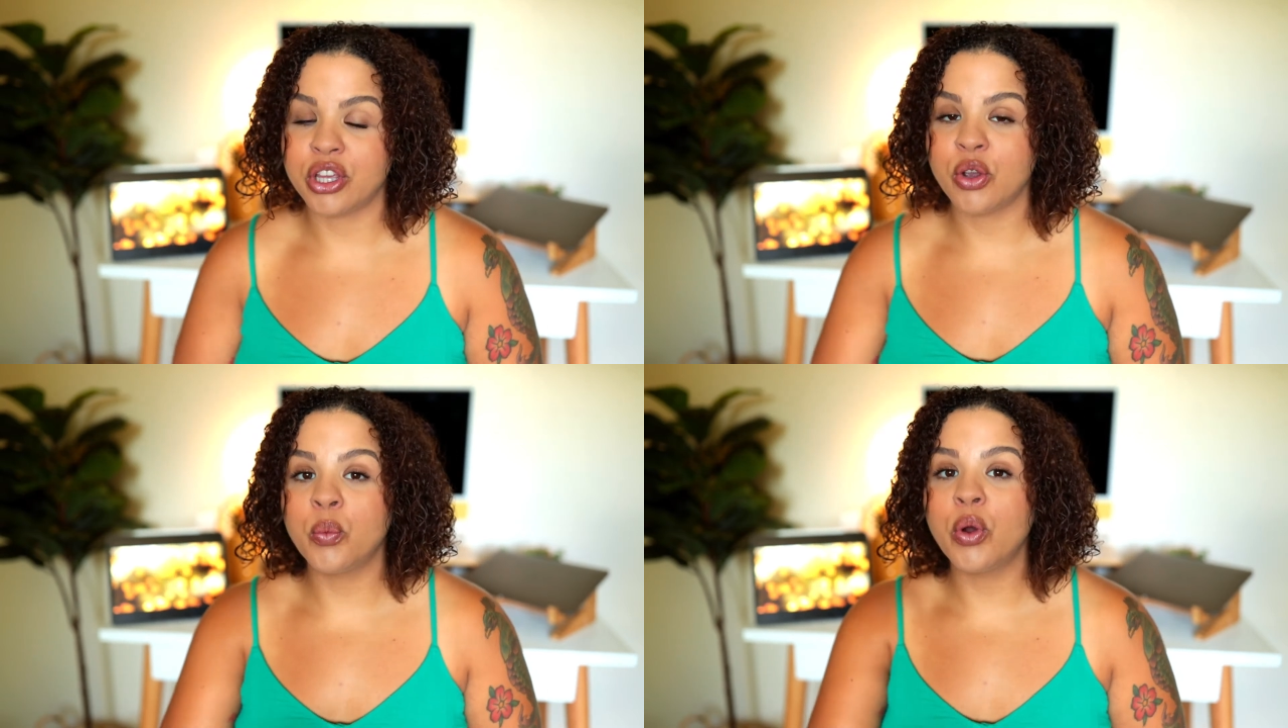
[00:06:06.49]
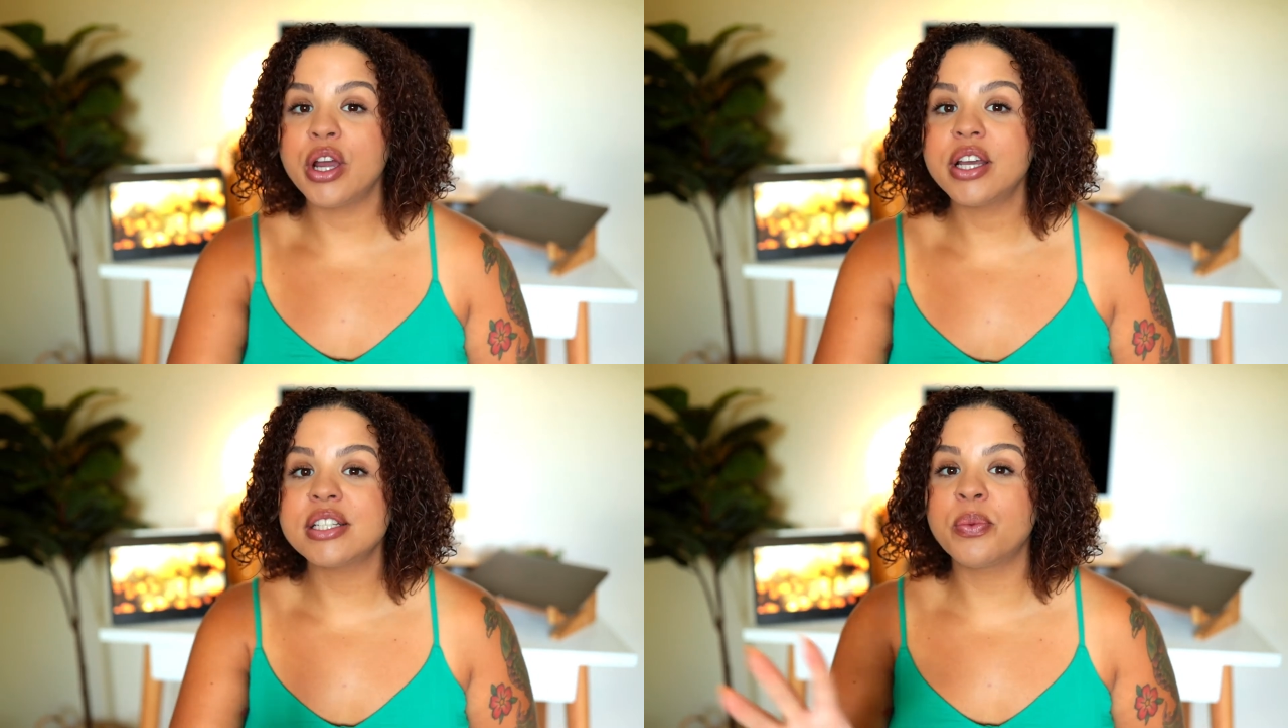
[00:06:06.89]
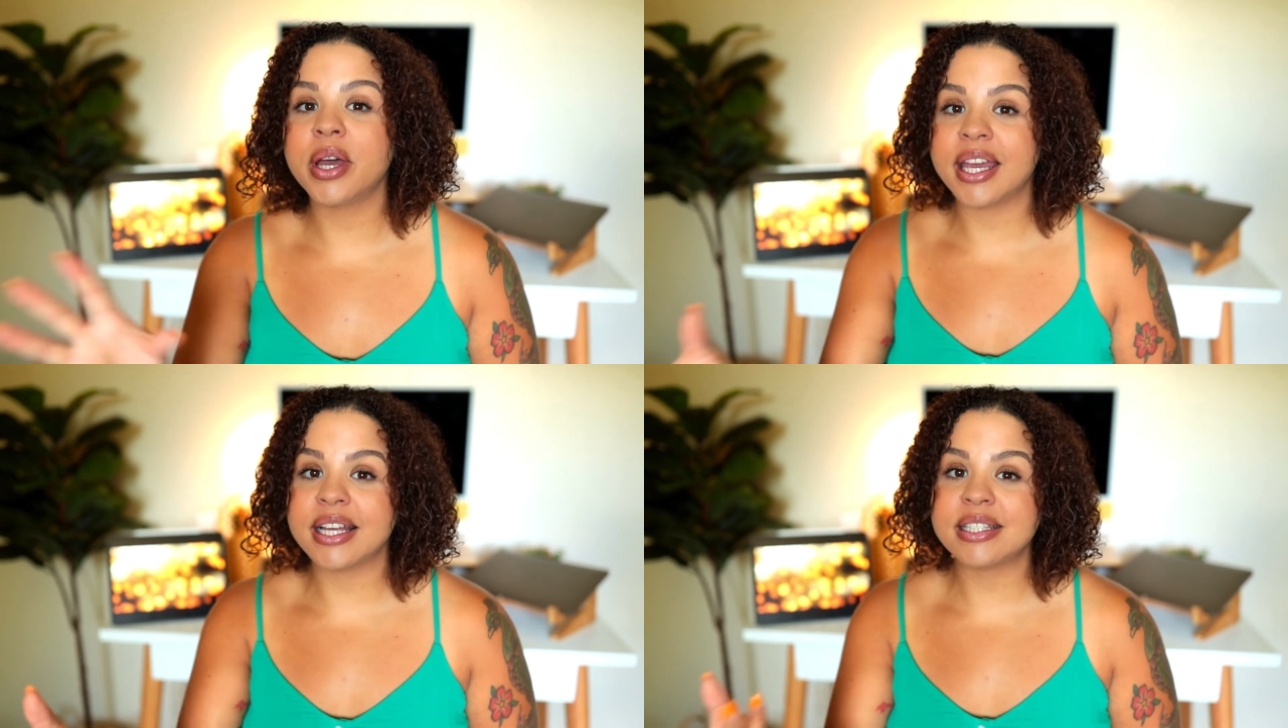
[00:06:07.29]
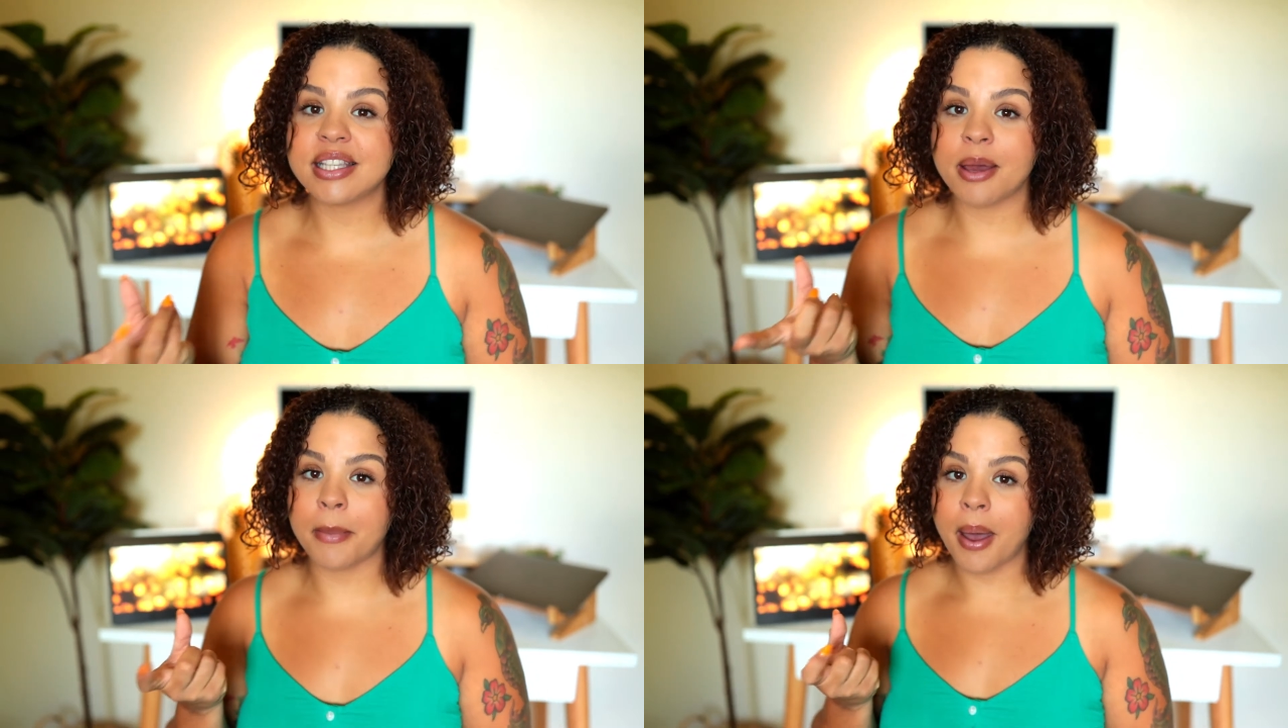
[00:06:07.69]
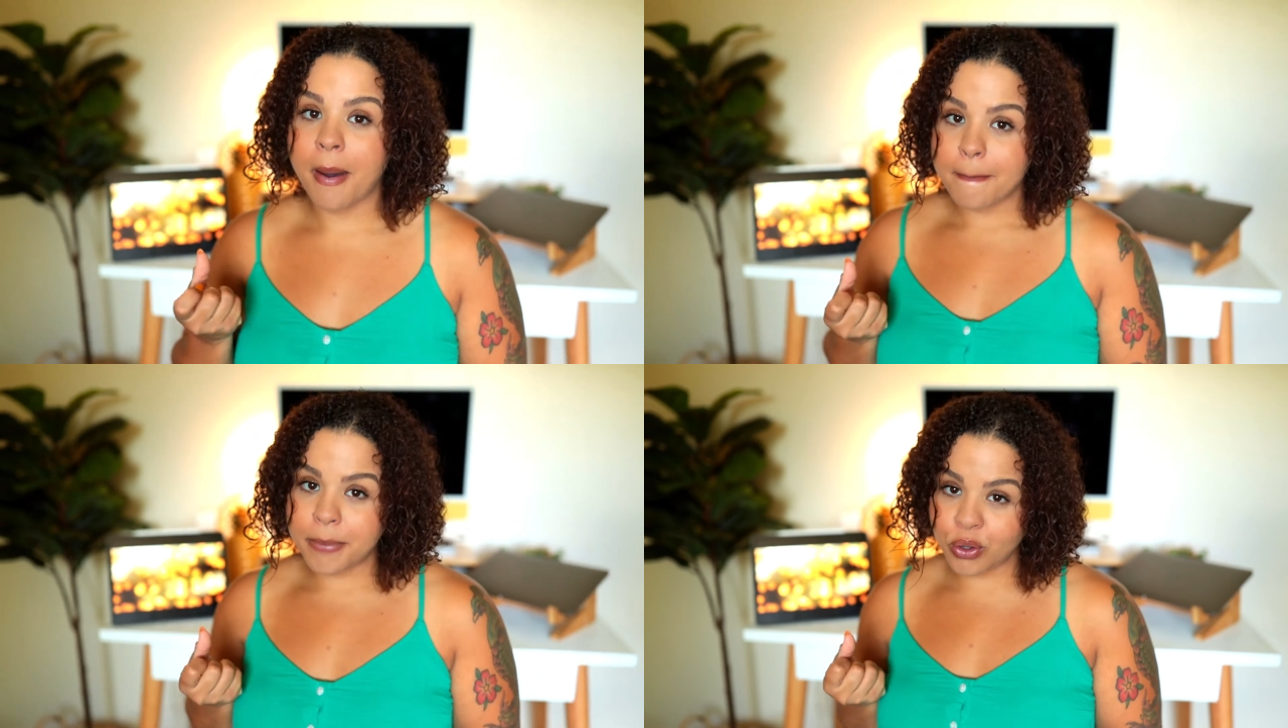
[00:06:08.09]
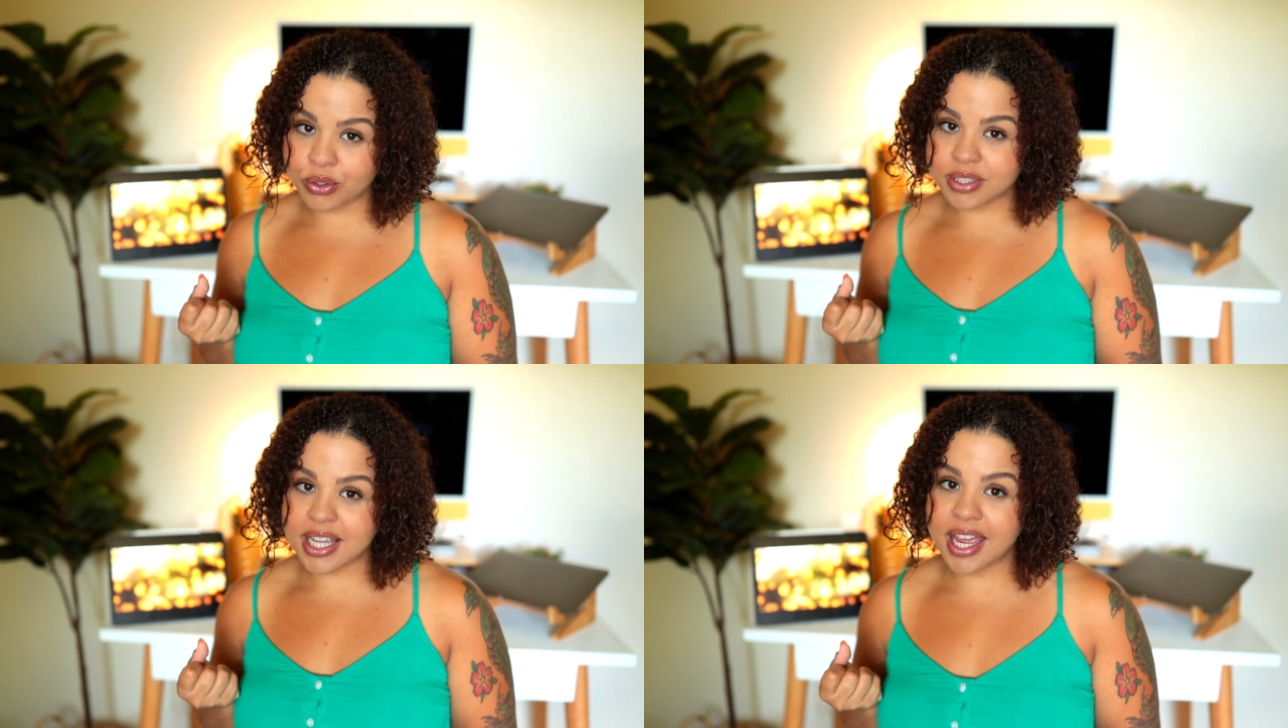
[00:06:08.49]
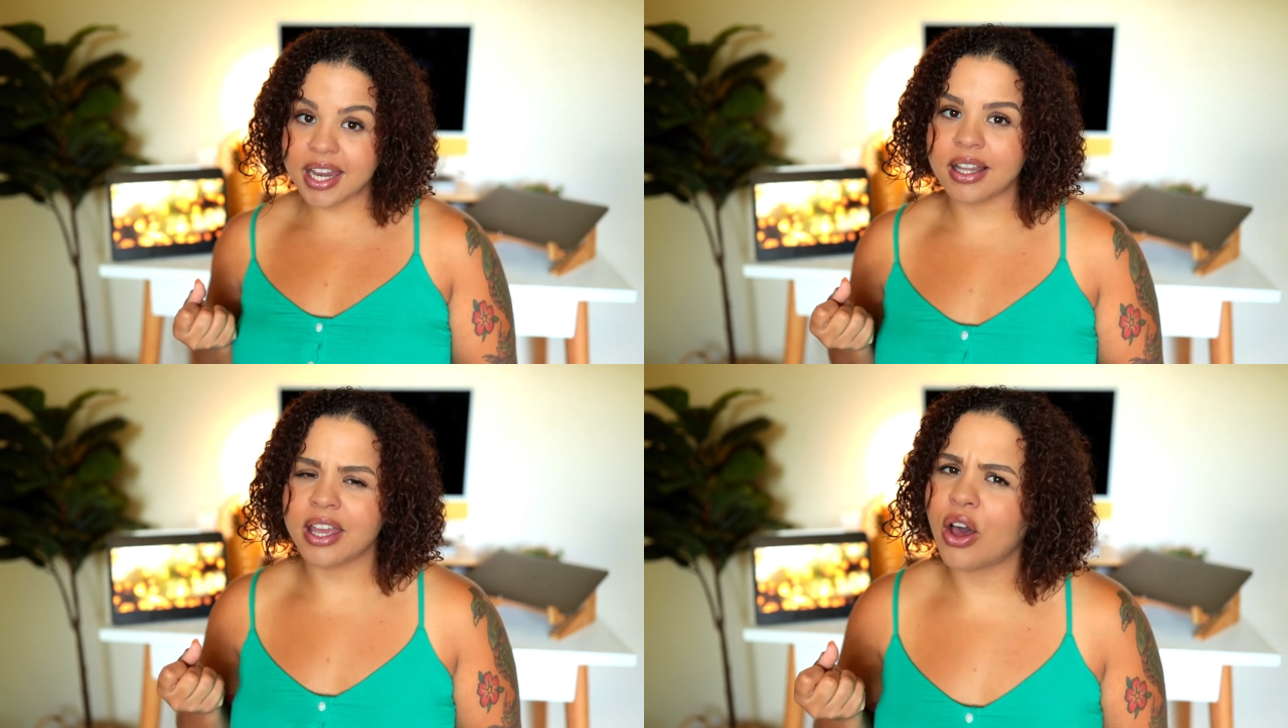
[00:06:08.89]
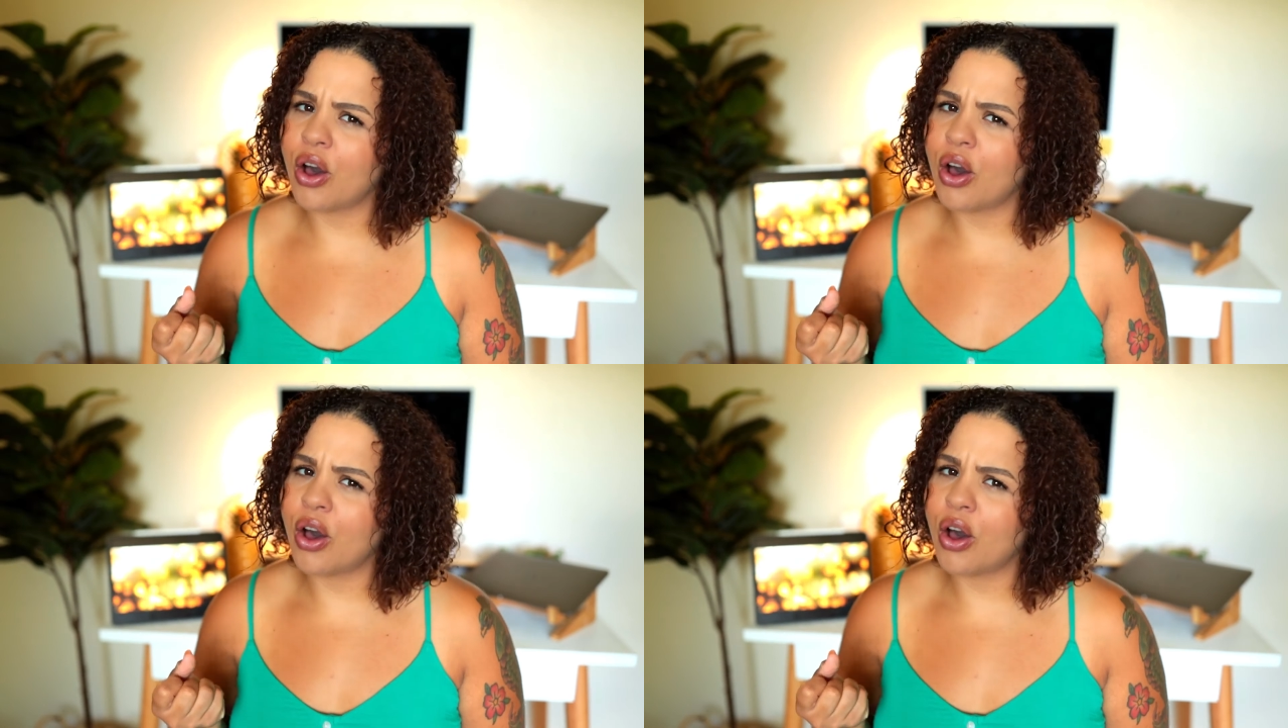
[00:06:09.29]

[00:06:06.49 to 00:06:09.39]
Your work is what gets them pulled in, like,